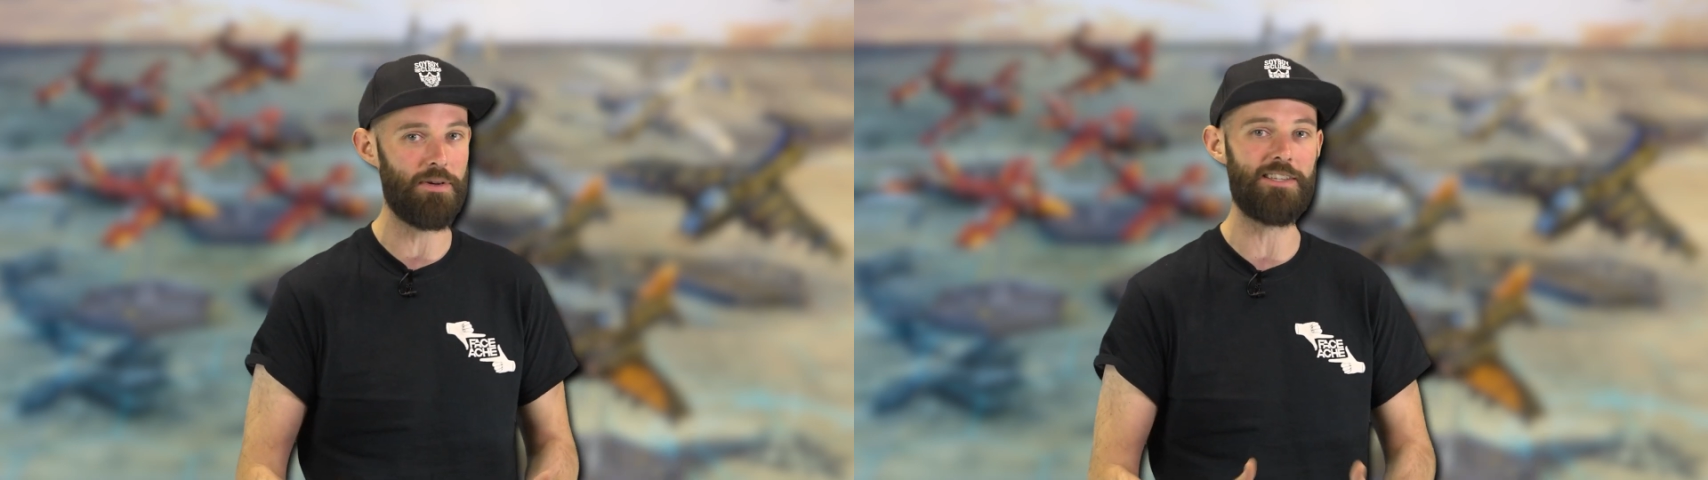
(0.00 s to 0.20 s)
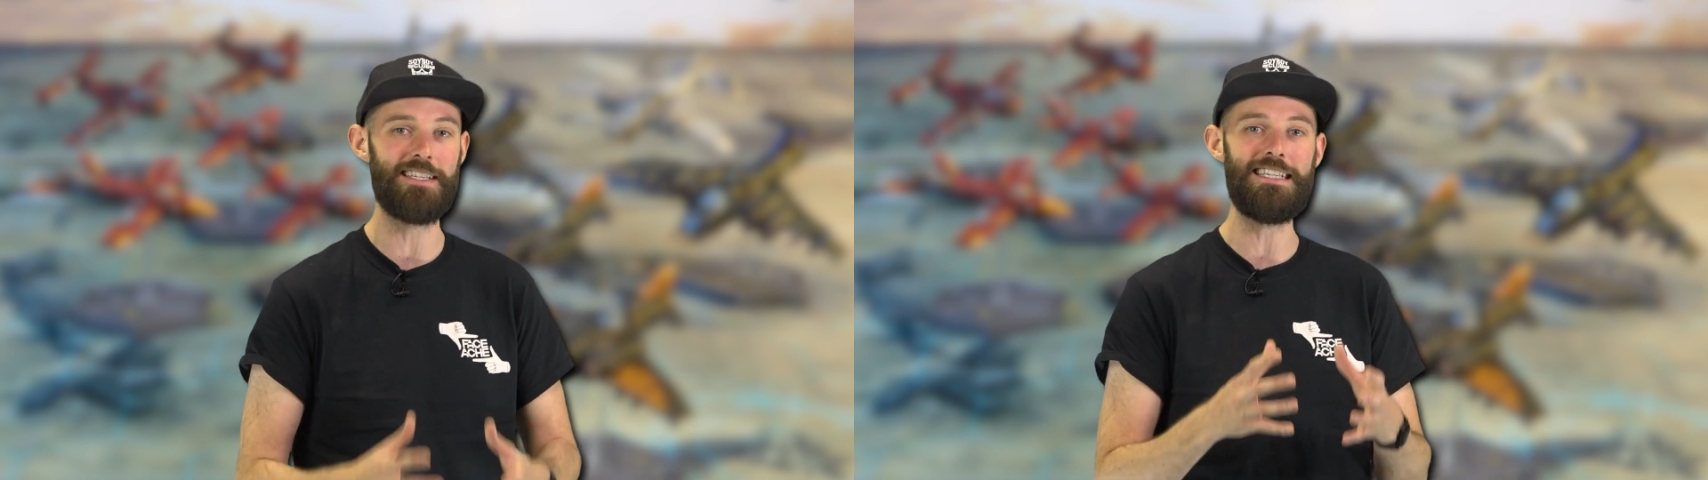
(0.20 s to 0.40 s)

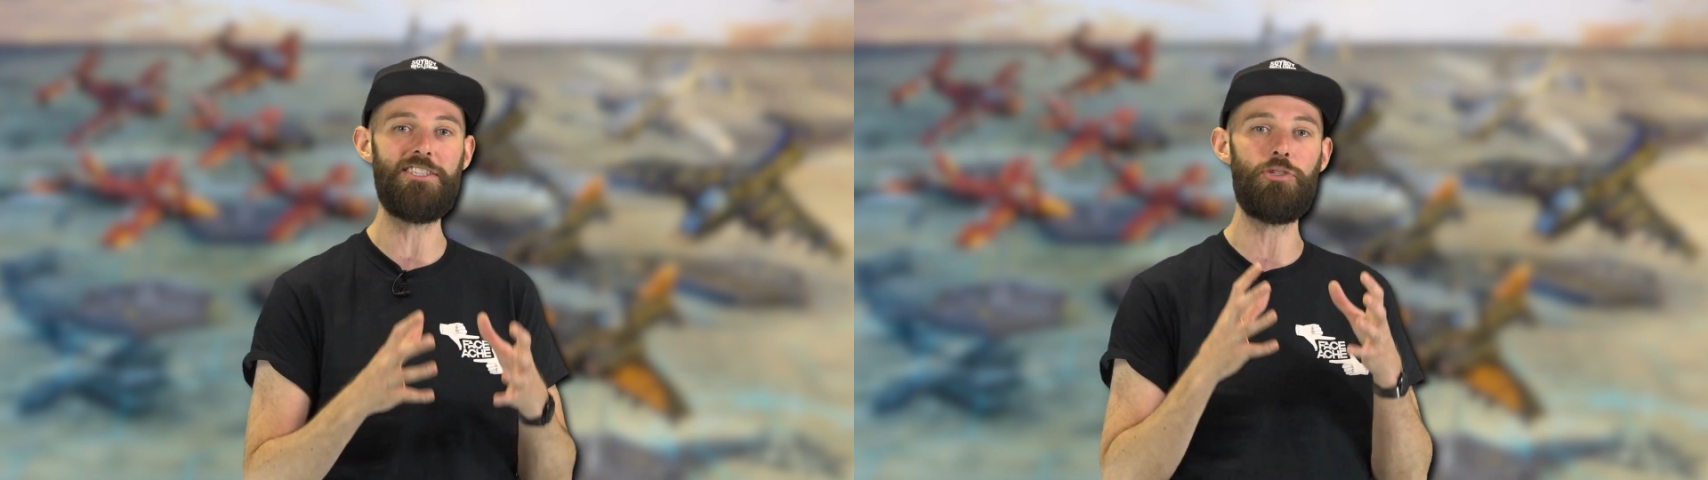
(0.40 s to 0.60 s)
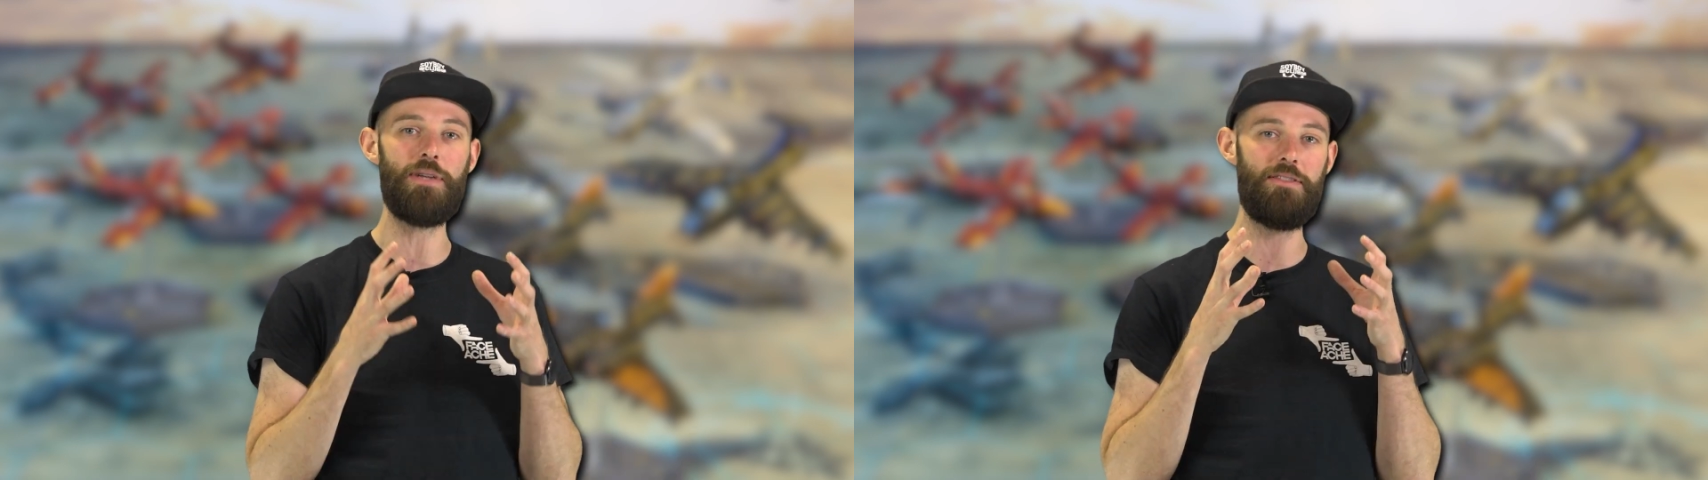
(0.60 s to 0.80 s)
because at
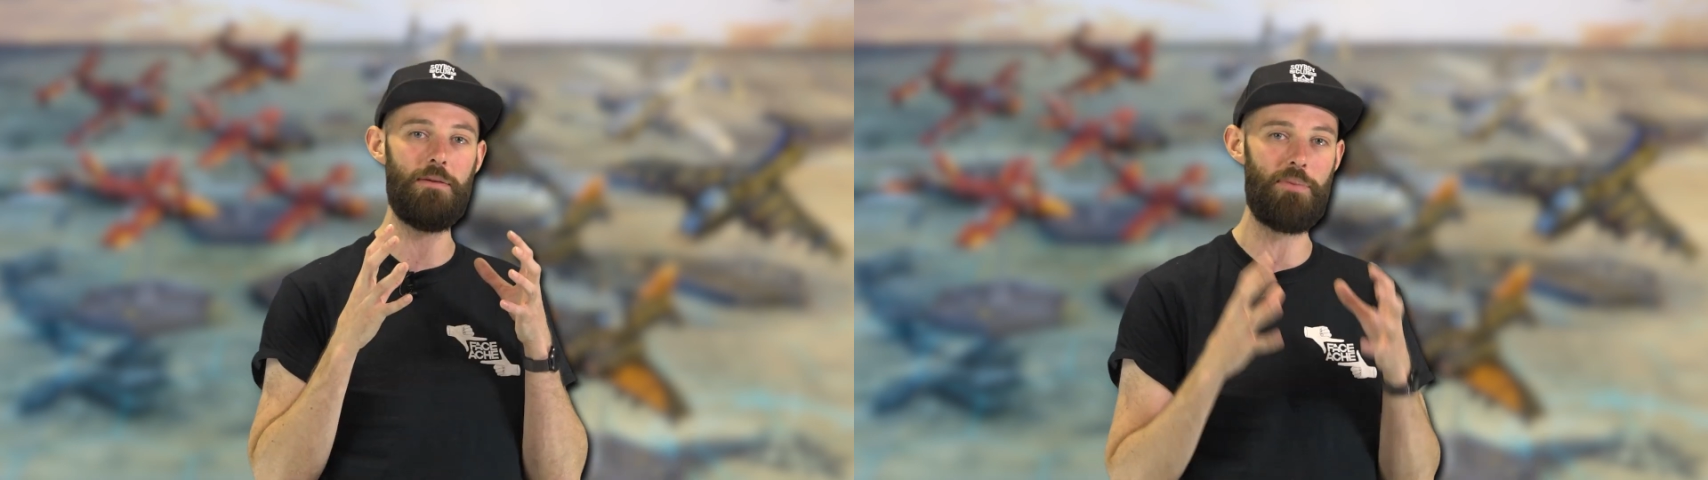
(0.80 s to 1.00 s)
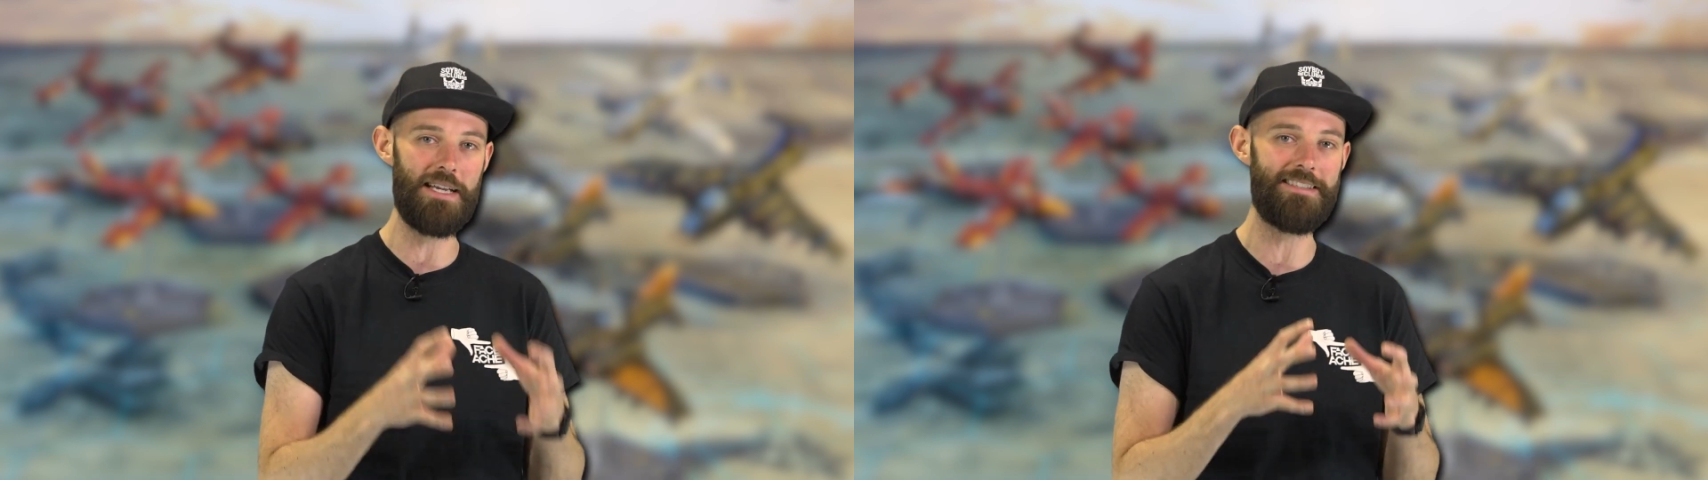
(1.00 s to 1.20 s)
least you get
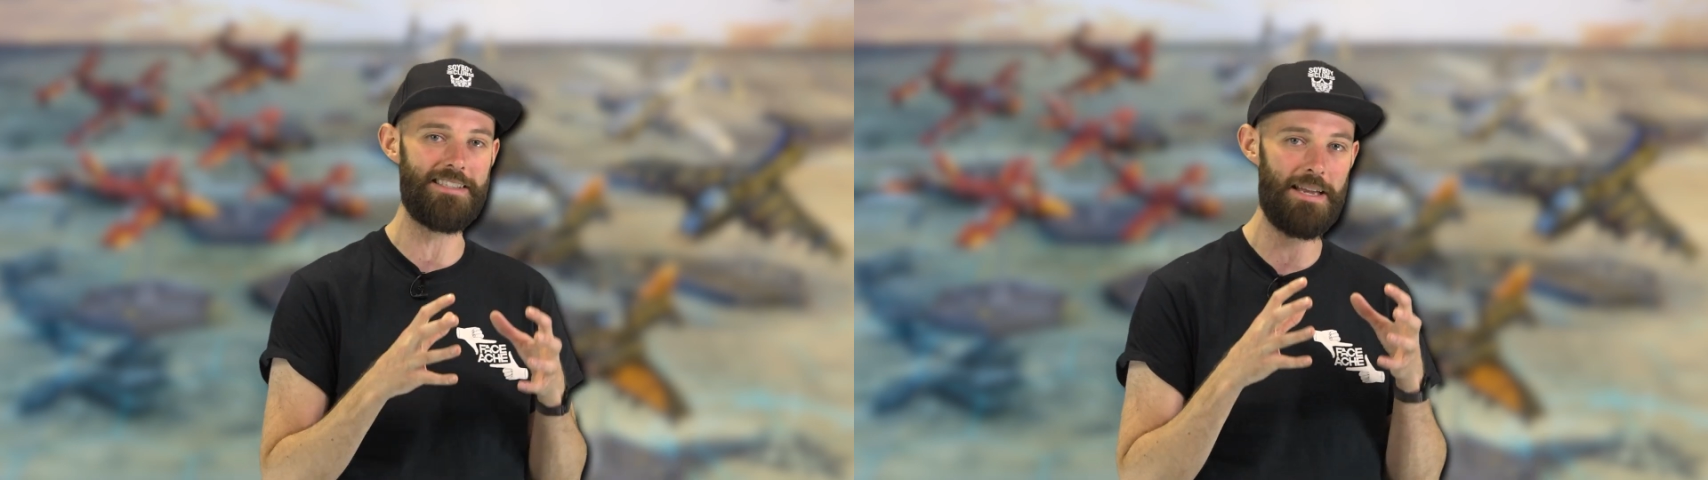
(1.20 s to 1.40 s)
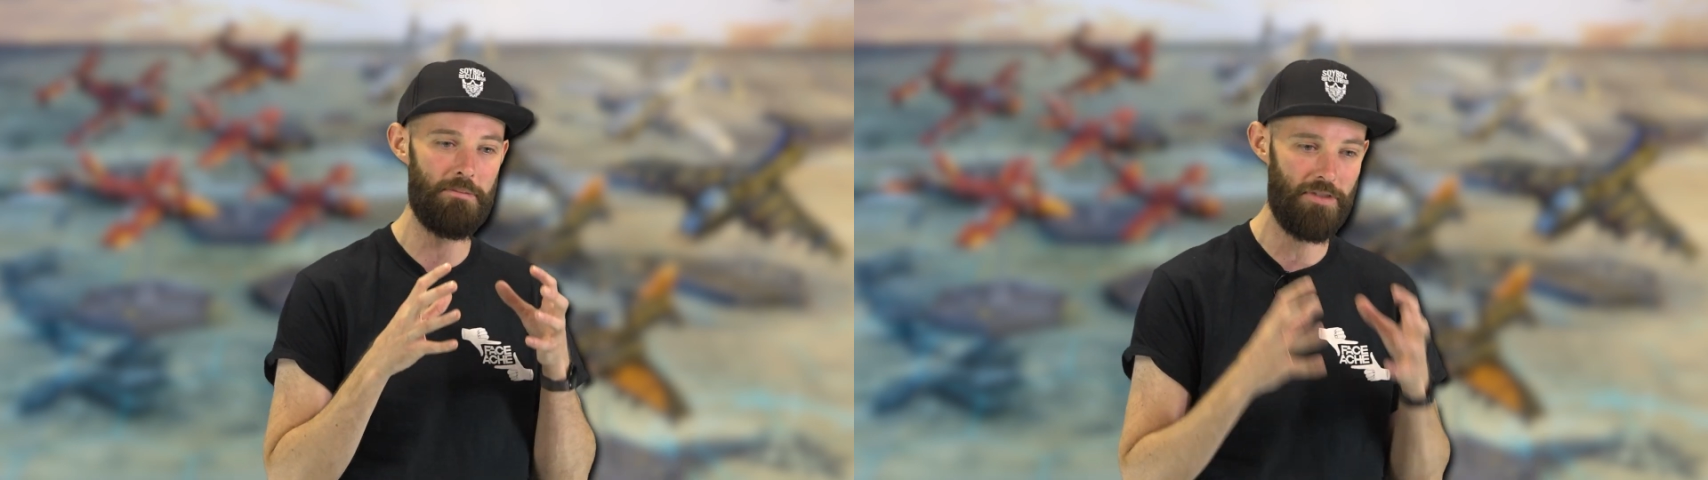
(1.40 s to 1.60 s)
the base
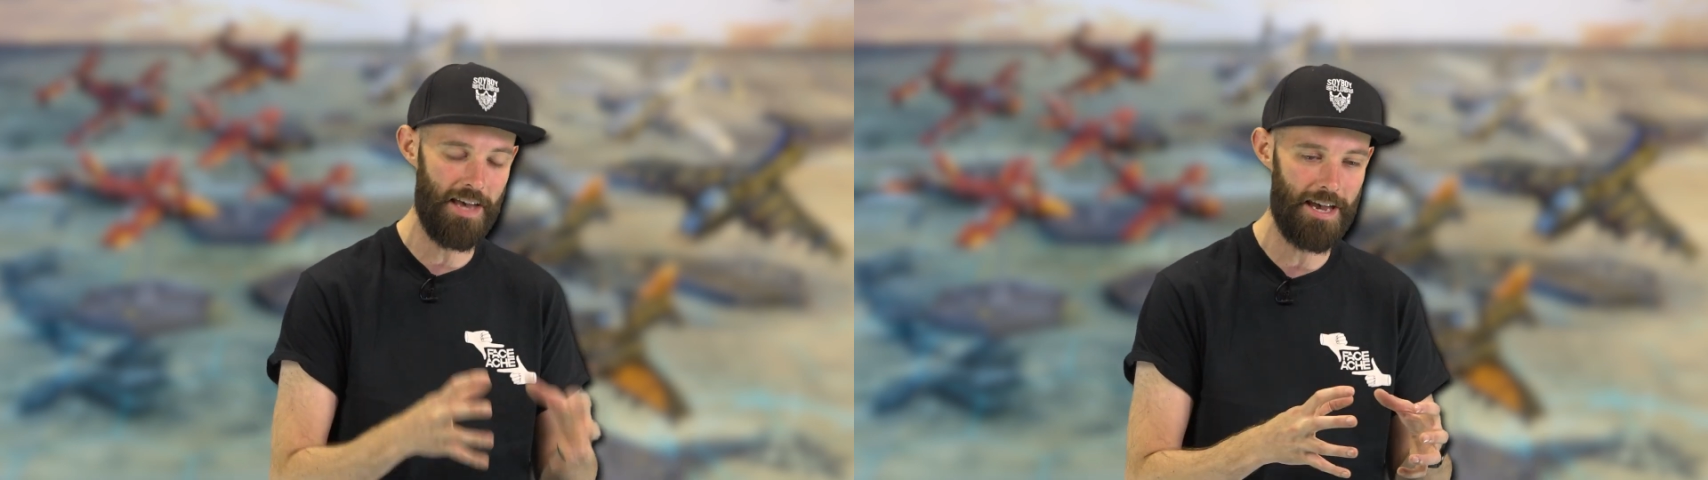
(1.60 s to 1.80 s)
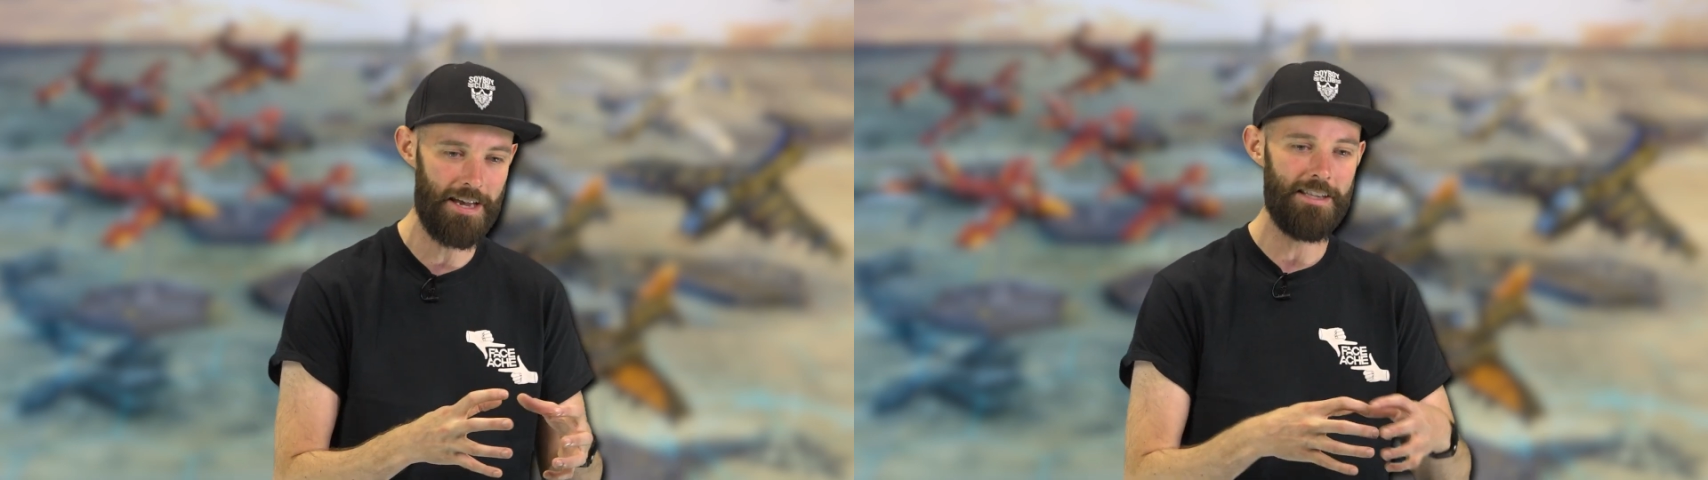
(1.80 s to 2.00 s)
game
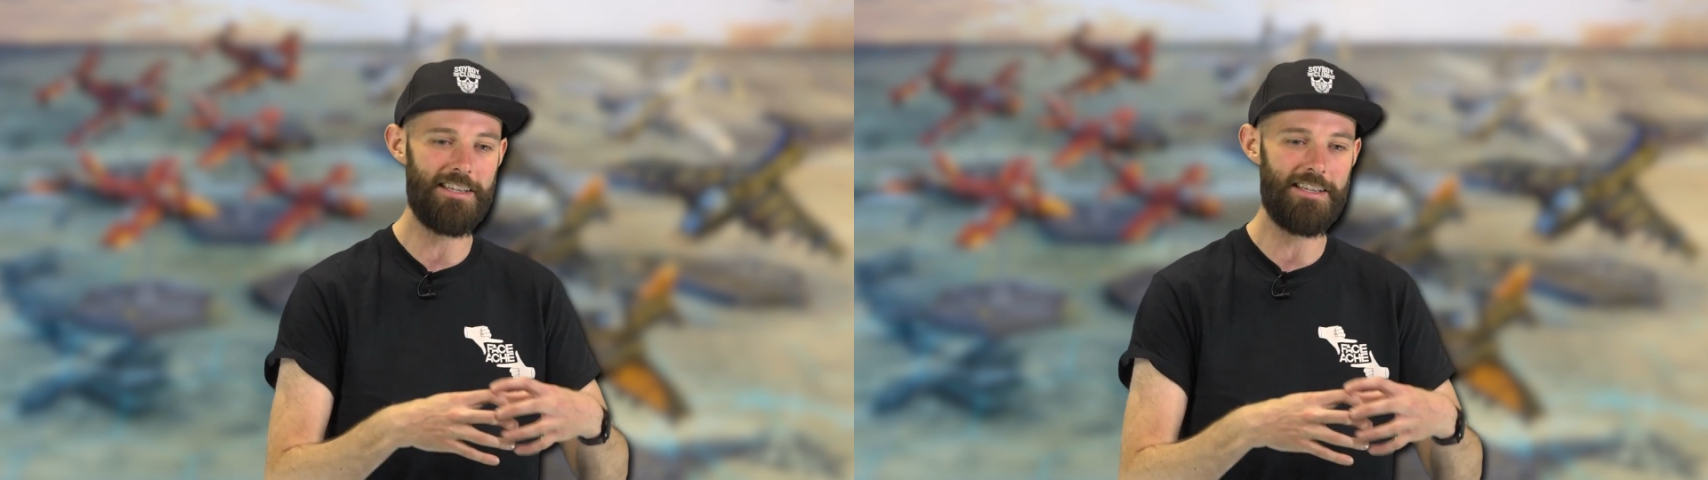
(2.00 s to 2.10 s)
there